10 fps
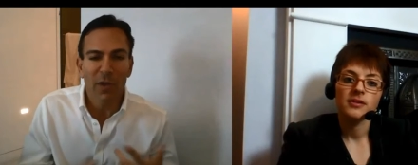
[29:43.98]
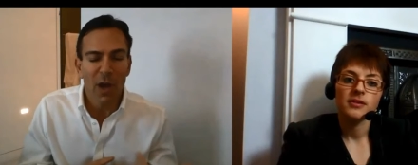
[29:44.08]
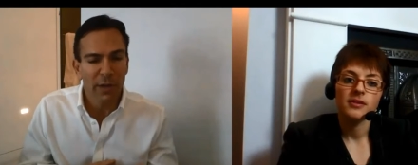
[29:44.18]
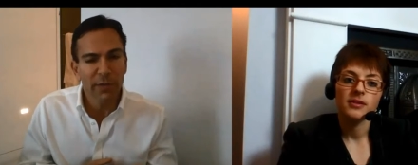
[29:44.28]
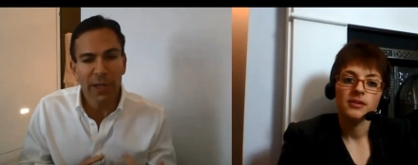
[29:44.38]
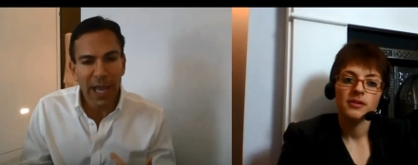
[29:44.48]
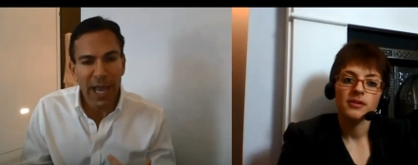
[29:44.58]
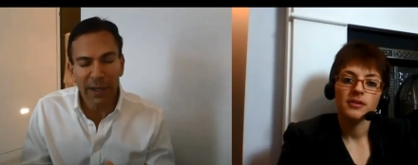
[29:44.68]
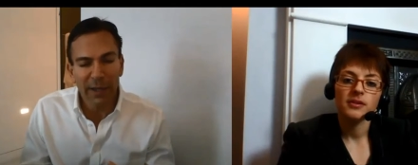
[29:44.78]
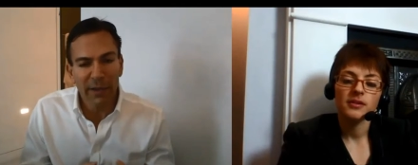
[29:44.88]
Speaker 1: talk to
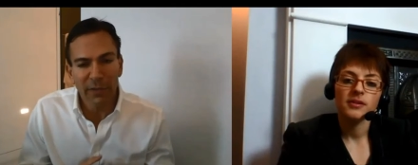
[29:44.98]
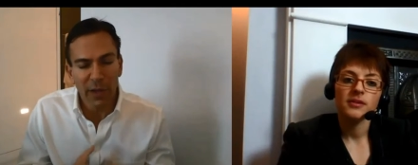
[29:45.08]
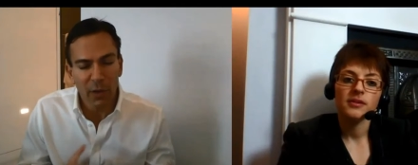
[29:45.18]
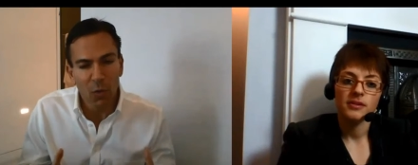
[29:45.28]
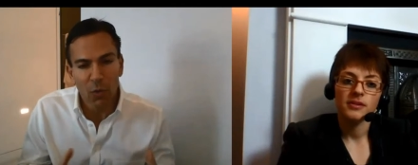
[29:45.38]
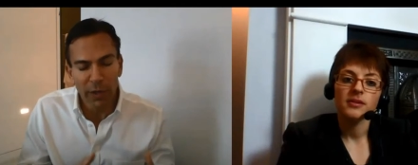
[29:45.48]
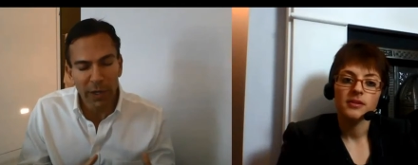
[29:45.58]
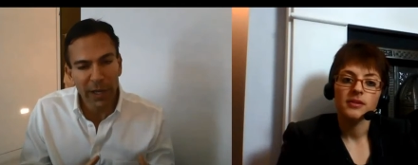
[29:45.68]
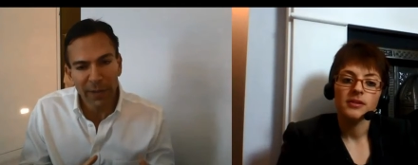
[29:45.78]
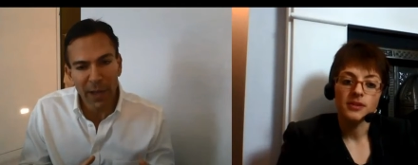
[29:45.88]
candace and
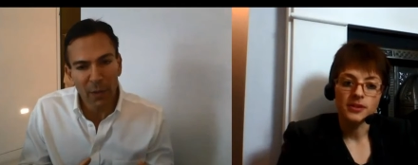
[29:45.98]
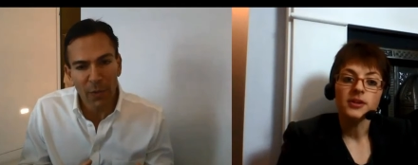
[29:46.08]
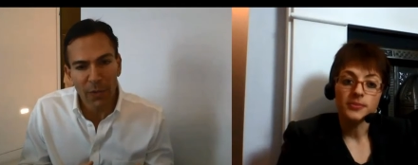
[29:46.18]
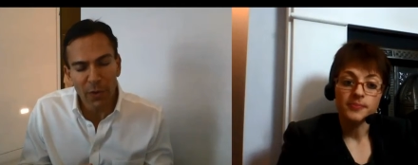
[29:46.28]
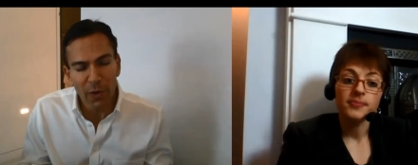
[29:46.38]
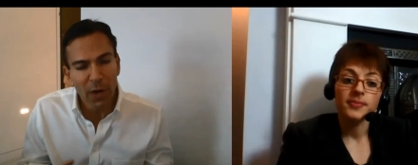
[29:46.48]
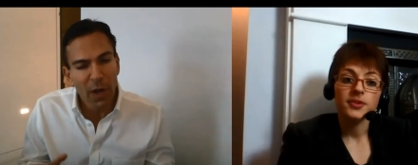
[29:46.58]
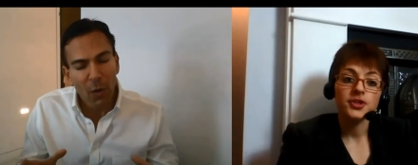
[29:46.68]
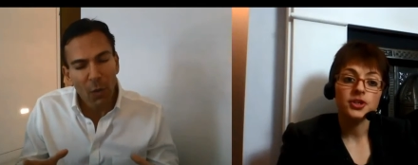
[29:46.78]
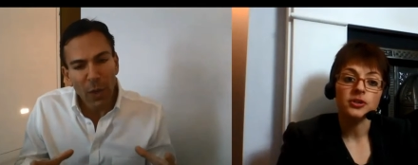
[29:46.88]
coordinate that with her
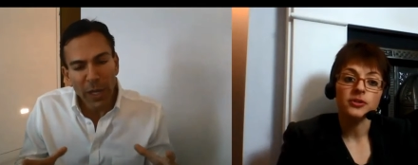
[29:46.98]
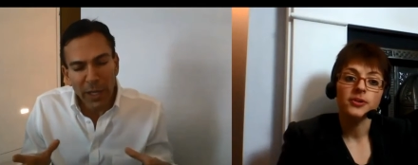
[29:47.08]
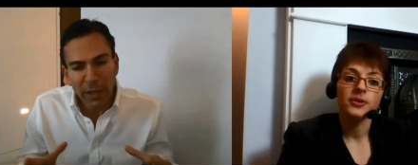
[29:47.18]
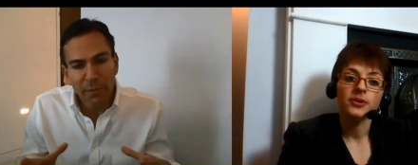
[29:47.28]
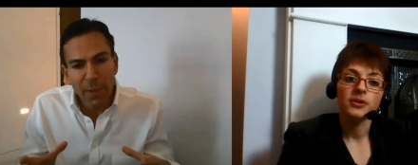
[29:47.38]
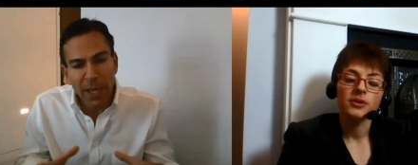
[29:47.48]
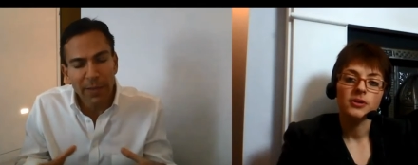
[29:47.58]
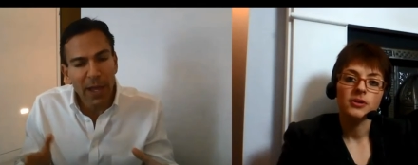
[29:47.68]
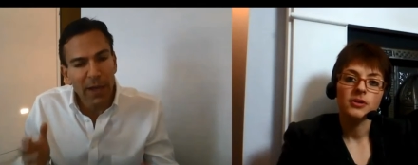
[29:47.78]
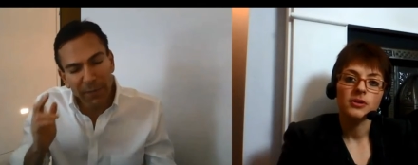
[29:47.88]
sure. we can make
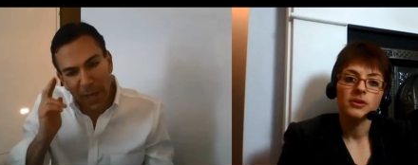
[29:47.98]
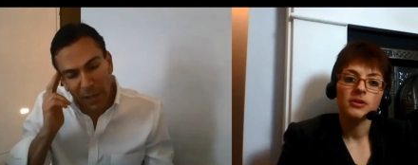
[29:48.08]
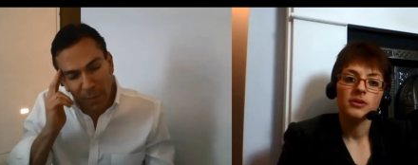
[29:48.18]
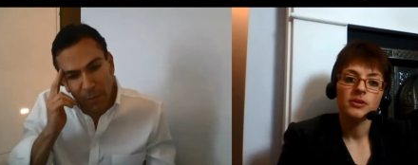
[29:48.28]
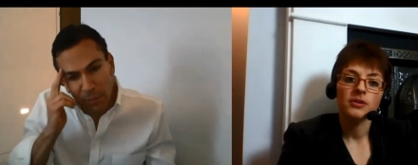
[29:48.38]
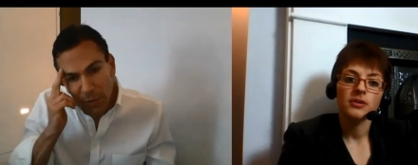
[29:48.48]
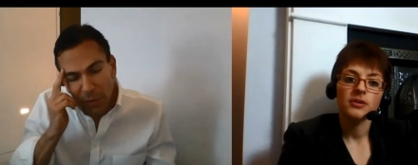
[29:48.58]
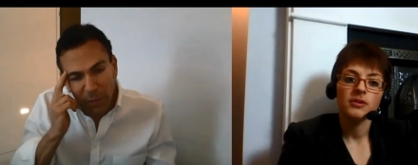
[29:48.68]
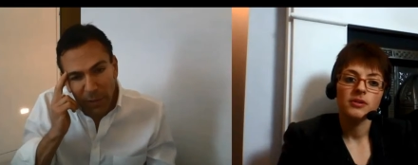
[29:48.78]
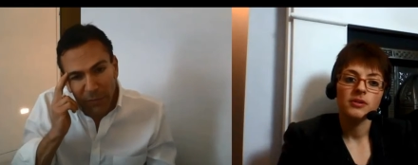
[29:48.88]
that available to
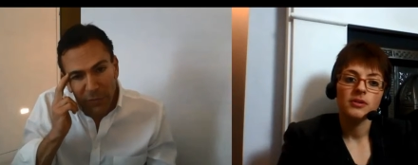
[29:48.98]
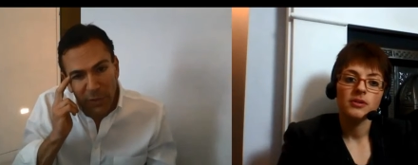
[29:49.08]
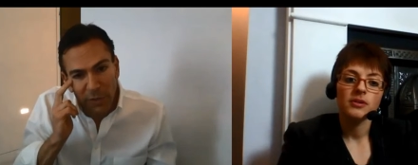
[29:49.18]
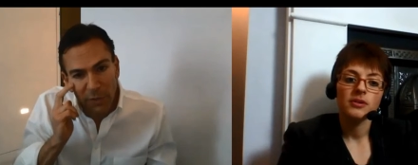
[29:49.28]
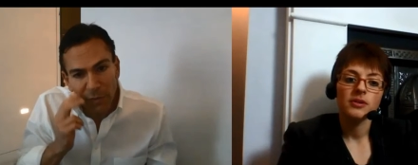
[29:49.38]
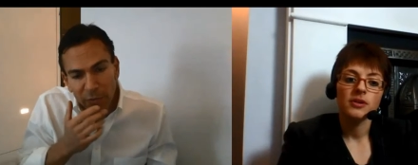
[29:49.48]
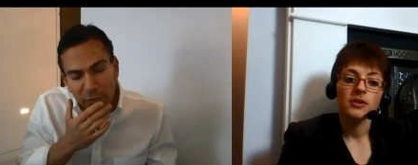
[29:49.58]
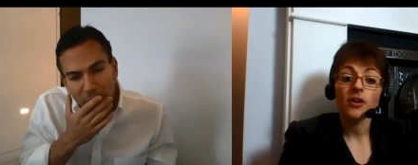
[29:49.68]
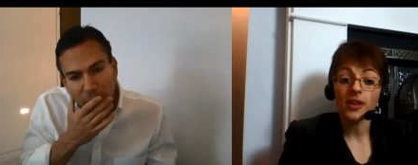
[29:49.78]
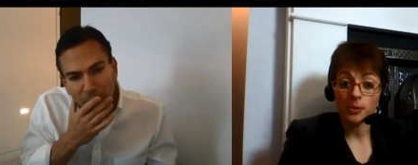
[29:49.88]
your listeners
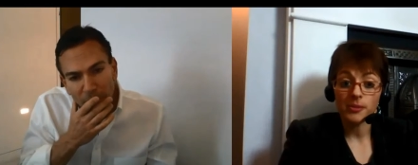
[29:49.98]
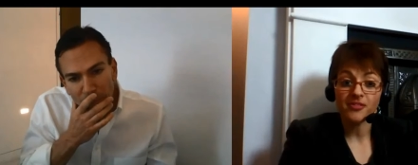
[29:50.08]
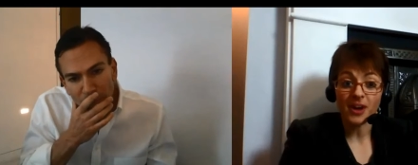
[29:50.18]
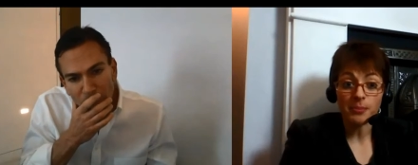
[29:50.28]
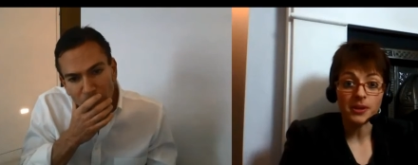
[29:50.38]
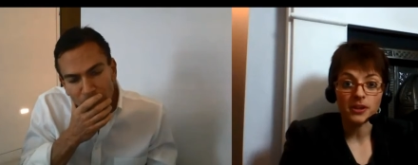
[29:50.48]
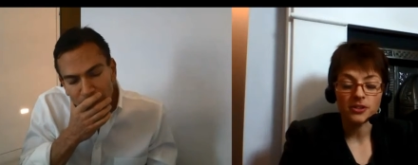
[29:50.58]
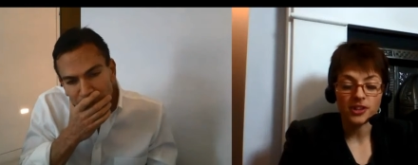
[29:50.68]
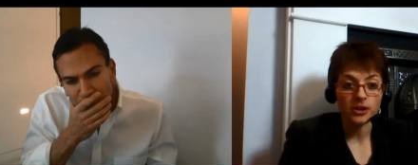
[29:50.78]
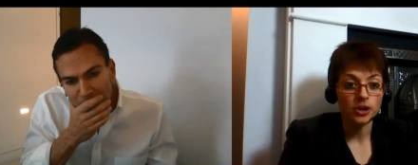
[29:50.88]
Speaker 2: oh that would be
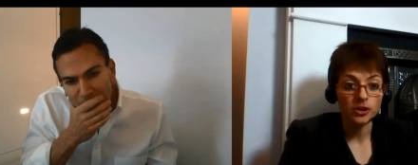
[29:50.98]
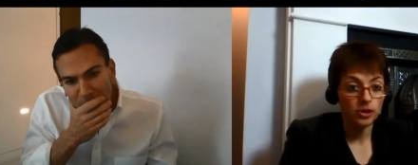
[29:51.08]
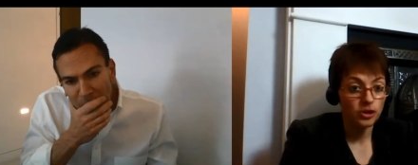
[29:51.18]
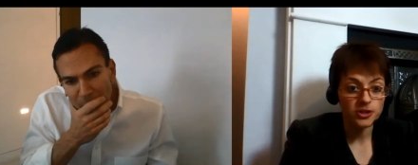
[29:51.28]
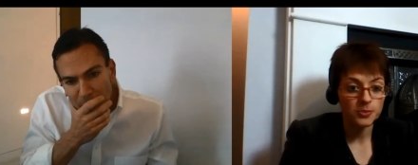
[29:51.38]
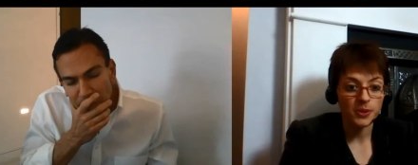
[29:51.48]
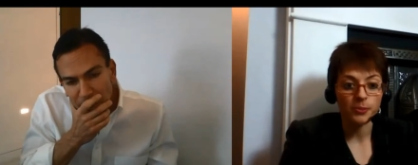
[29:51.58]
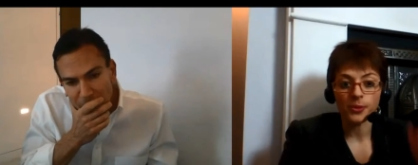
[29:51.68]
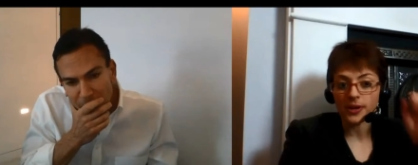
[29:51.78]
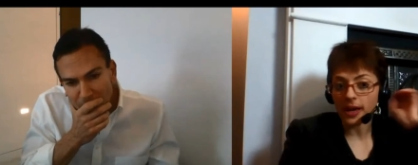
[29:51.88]
fabulous i know loads of
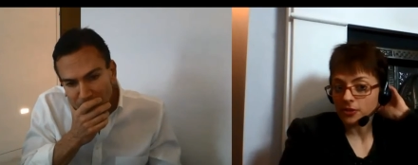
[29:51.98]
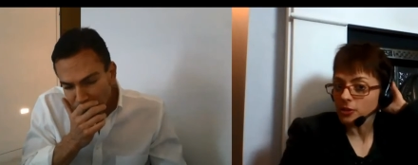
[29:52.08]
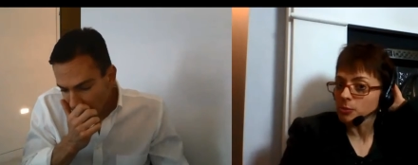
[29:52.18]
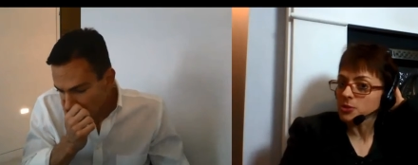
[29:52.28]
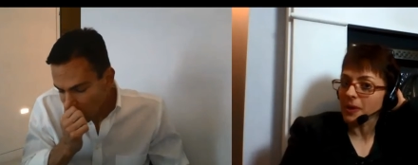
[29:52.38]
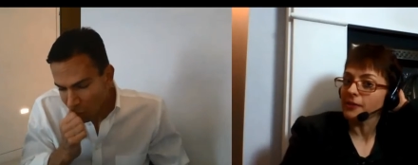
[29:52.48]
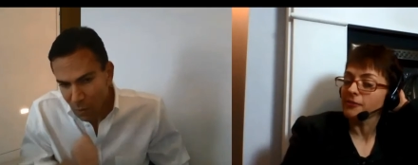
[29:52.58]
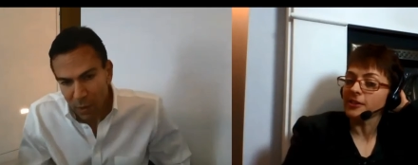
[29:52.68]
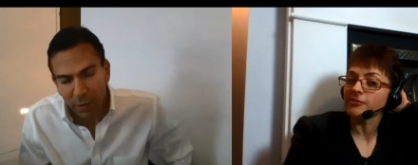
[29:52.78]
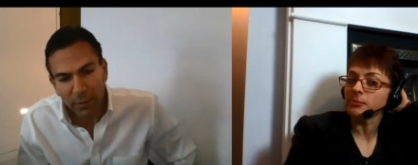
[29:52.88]
people would get so much
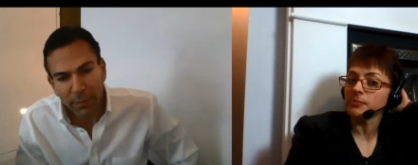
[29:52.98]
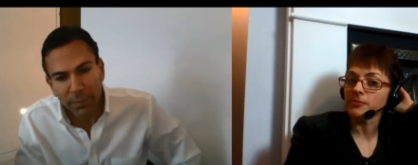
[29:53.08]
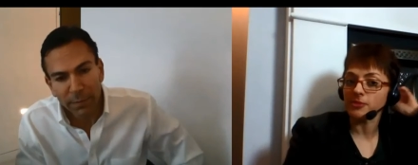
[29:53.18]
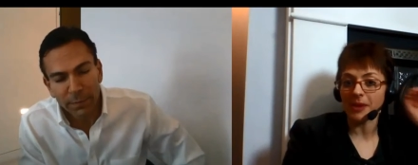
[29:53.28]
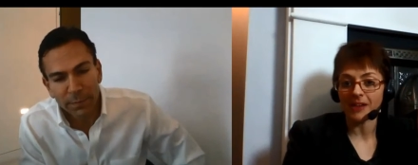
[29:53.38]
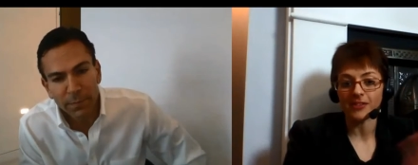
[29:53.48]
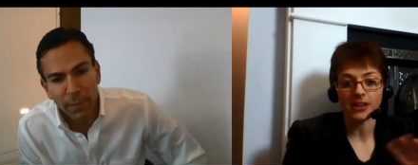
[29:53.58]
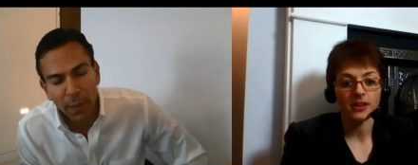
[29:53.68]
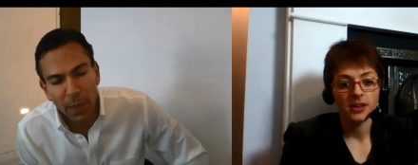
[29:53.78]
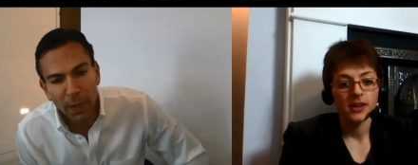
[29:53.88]
benefit from from
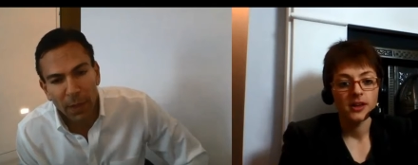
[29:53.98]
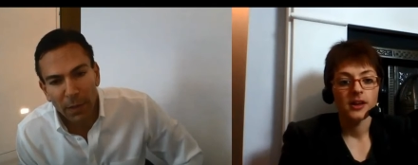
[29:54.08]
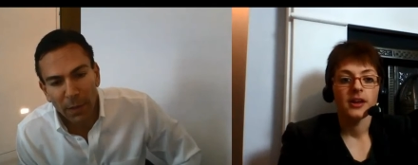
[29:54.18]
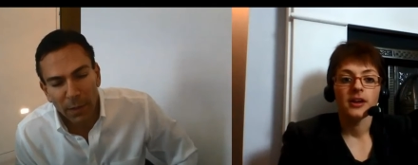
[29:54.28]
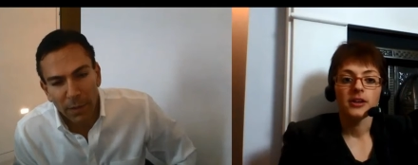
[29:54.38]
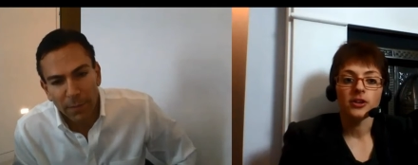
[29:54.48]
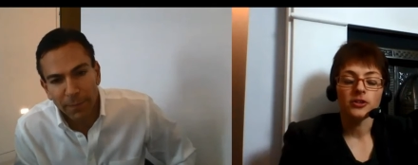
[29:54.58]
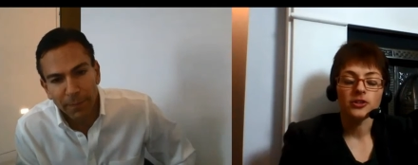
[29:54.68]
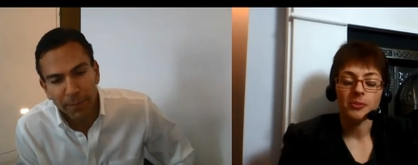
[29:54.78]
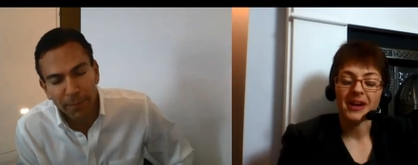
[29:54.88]
having you
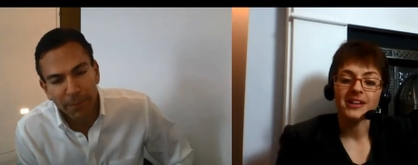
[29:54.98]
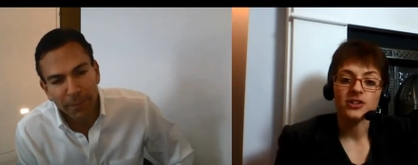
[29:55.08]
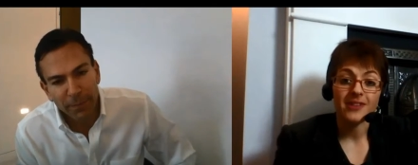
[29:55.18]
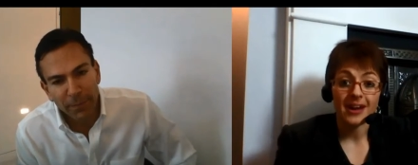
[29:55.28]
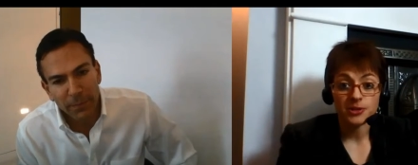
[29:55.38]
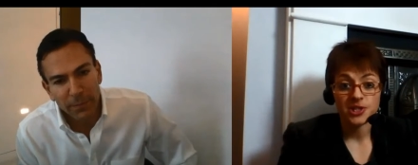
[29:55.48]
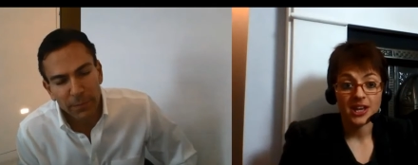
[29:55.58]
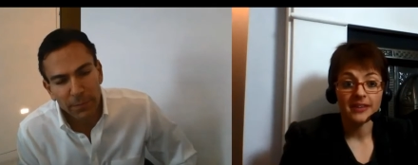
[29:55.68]
know some ideas of how to